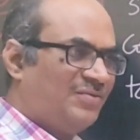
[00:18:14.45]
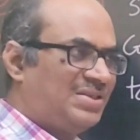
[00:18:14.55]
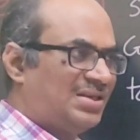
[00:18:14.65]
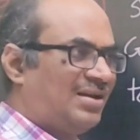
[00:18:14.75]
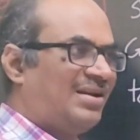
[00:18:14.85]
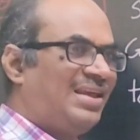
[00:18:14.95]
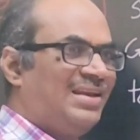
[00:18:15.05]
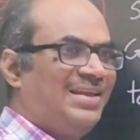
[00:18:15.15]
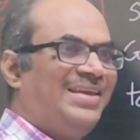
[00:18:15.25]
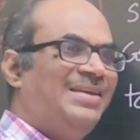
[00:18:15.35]
which are
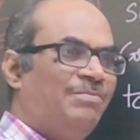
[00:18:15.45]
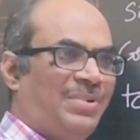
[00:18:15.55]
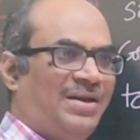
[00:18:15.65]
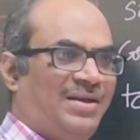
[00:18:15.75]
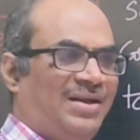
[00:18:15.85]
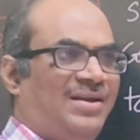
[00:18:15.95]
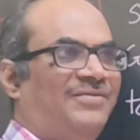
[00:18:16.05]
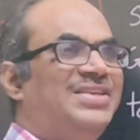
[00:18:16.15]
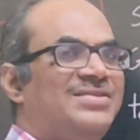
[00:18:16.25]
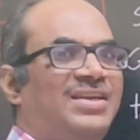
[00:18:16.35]
really important,
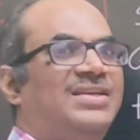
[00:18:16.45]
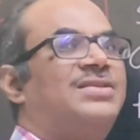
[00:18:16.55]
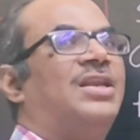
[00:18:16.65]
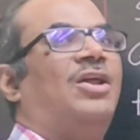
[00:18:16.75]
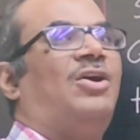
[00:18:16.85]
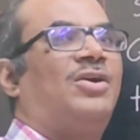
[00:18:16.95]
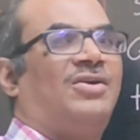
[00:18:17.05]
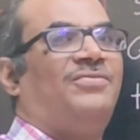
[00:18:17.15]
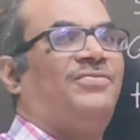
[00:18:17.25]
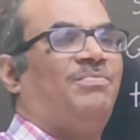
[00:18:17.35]
which needs a lot
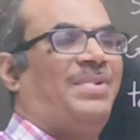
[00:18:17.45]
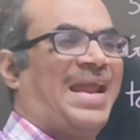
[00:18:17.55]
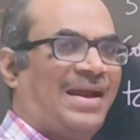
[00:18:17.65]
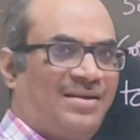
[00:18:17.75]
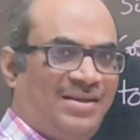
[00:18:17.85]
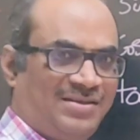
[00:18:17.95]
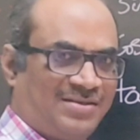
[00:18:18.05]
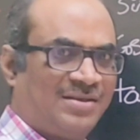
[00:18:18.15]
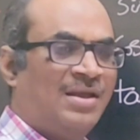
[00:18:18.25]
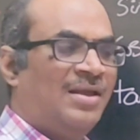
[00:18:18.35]
of
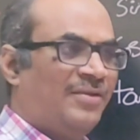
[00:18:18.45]
practice.